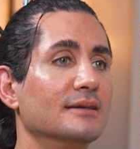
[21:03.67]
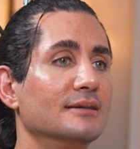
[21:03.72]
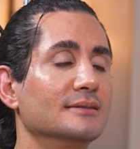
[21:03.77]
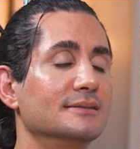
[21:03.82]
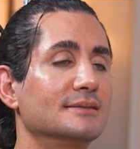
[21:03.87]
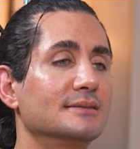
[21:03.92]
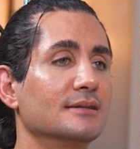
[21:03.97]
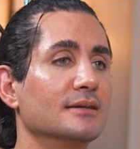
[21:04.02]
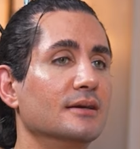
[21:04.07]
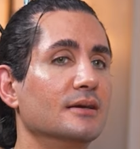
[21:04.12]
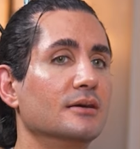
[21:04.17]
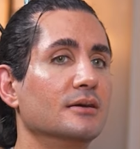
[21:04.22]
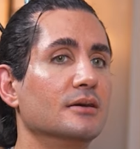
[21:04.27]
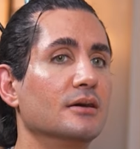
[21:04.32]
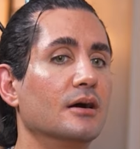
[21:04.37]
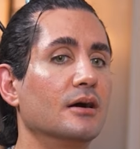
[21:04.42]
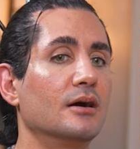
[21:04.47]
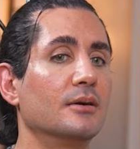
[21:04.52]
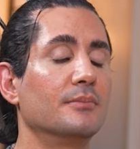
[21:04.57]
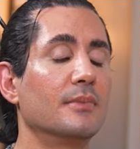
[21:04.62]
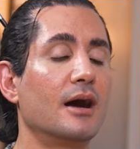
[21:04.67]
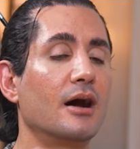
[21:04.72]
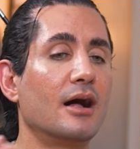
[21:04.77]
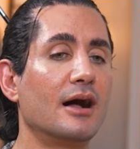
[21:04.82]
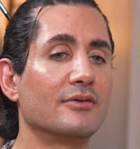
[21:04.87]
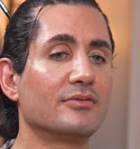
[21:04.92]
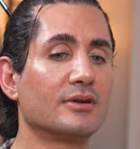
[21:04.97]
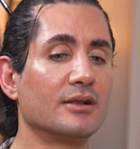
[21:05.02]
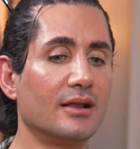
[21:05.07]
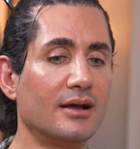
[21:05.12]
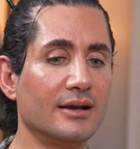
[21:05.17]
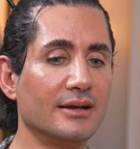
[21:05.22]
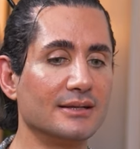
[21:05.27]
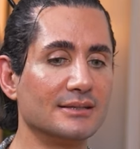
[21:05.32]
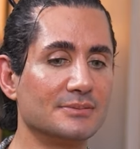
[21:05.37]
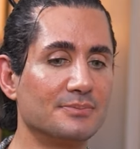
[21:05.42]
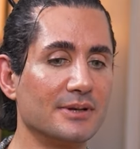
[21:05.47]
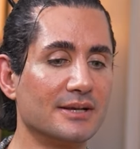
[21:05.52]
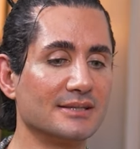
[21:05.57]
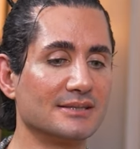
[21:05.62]
is um, I'll have
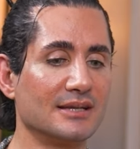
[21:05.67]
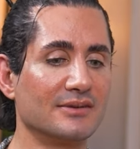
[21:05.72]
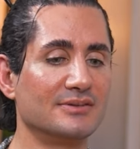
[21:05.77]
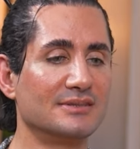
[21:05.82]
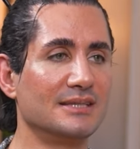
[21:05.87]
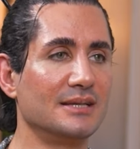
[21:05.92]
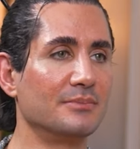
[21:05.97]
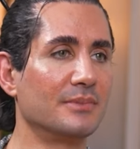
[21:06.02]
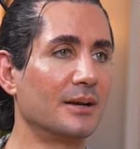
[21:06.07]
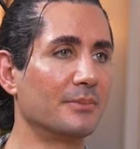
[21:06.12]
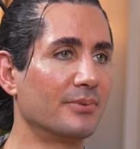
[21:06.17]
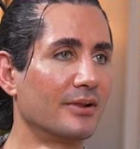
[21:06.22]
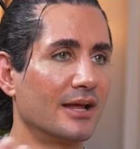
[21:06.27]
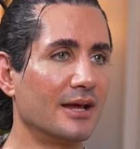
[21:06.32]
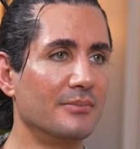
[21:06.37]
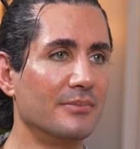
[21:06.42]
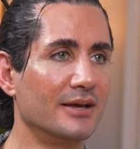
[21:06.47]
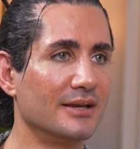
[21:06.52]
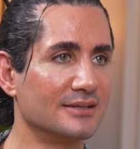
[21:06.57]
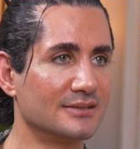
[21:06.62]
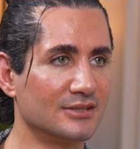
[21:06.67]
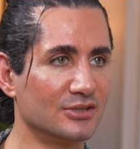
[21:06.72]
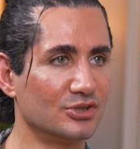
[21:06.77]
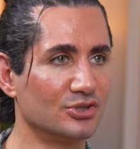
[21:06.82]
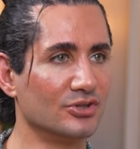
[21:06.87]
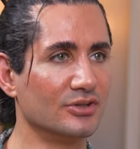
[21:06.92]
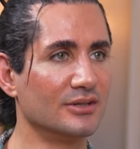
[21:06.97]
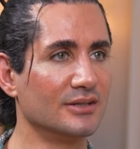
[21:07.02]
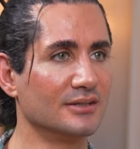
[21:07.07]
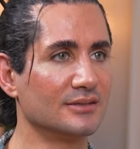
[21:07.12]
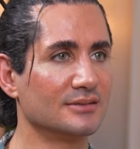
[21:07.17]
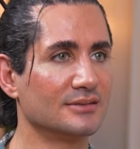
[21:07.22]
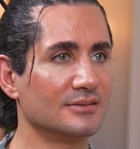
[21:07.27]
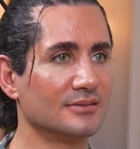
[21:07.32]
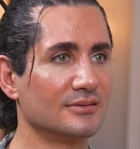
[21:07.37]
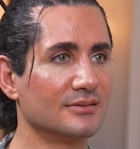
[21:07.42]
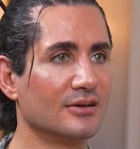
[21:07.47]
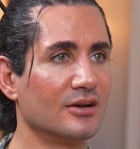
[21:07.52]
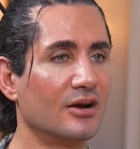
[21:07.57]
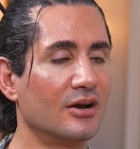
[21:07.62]
clients because they've seen my plant medicine
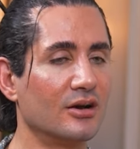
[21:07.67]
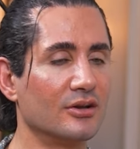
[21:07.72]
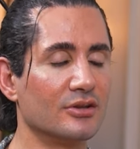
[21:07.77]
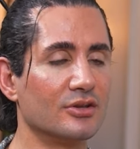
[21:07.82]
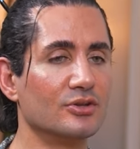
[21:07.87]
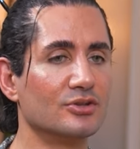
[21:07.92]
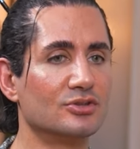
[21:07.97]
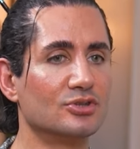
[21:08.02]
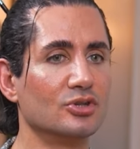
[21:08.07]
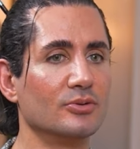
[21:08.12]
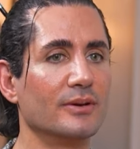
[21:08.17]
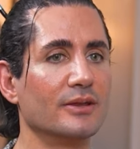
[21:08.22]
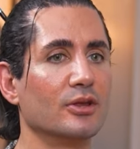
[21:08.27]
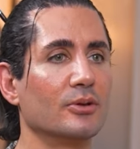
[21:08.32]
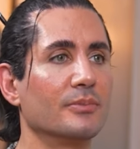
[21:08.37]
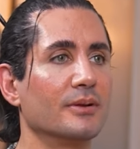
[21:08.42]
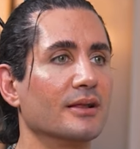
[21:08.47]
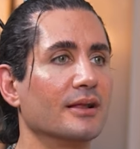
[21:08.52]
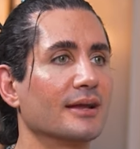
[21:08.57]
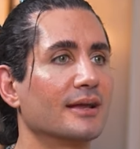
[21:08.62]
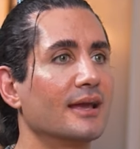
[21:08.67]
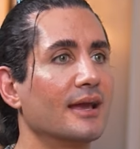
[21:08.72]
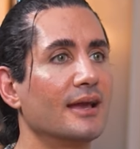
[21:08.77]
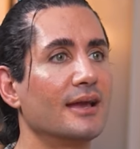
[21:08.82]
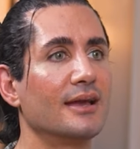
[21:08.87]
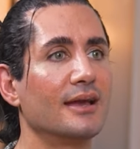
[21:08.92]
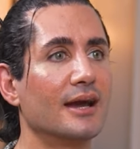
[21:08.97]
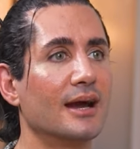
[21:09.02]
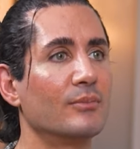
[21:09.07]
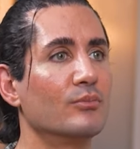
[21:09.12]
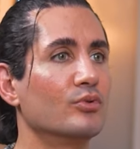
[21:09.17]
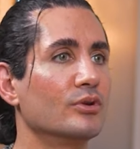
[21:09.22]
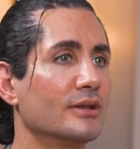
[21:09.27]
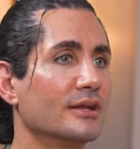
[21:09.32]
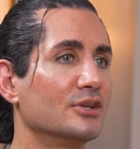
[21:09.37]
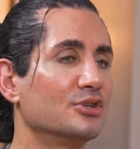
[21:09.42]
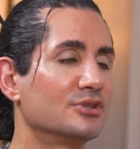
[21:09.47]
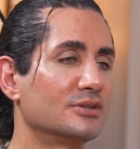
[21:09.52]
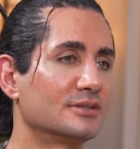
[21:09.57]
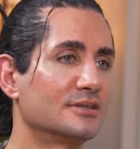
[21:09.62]
journeys on YouTube, and they'll be like, hey, I'm
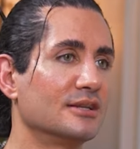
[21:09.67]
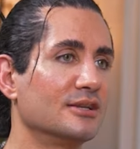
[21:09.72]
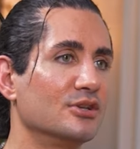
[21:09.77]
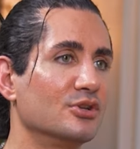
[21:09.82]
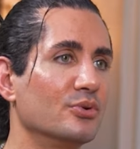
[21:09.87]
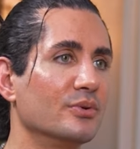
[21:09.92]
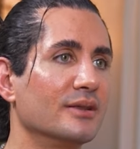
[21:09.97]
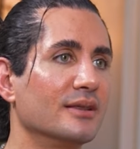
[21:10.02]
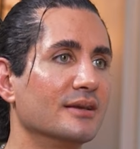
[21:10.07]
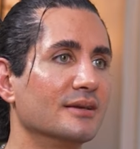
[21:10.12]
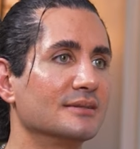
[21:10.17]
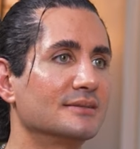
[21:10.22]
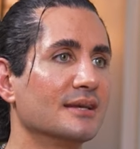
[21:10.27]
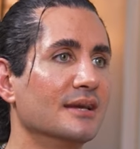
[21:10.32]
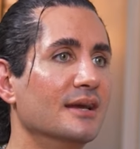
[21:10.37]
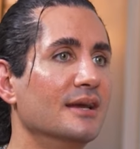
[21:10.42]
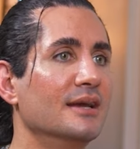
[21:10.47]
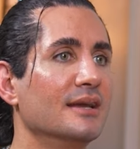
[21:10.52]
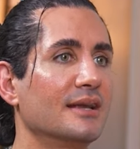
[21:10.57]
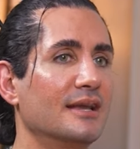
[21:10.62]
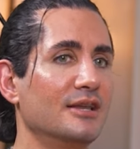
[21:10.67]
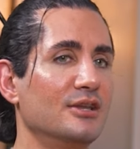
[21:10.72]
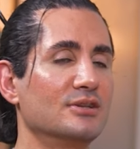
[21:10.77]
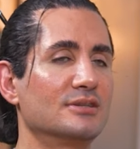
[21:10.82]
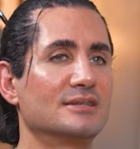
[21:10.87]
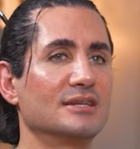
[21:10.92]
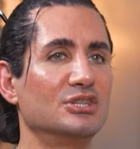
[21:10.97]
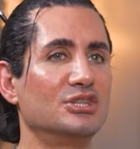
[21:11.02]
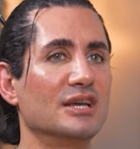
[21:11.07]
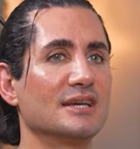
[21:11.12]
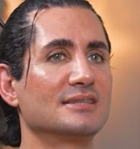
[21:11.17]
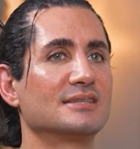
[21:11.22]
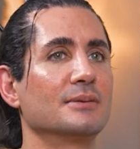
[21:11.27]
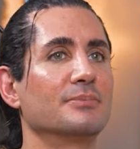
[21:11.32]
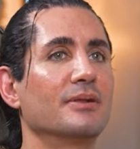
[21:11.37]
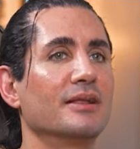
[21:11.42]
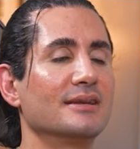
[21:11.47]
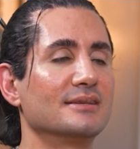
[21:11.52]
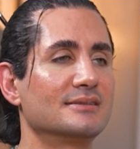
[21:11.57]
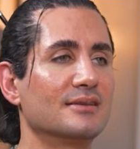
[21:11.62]
really interested in doing this. Can you suggest
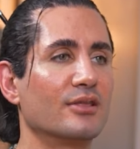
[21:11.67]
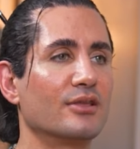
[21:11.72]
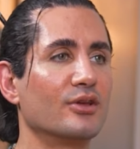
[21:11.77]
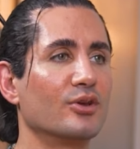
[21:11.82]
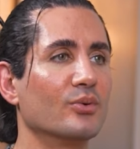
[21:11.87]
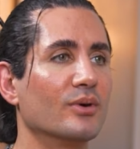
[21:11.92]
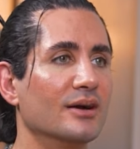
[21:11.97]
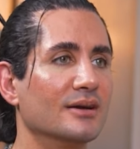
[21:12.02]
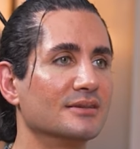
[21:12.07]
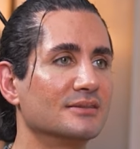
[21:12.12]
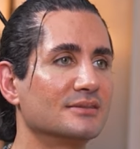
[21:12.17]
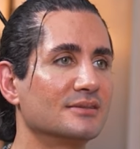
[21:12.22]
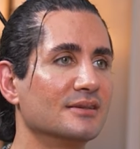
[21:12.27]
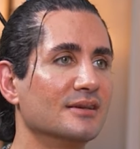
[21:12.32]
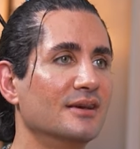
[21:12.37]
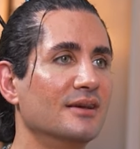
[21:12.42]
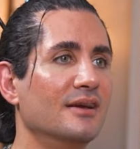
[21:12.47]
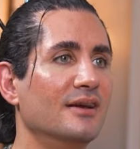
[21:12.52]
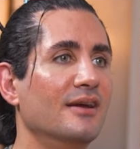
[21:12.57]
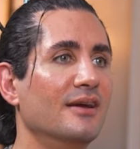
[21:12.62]
a place in the U S?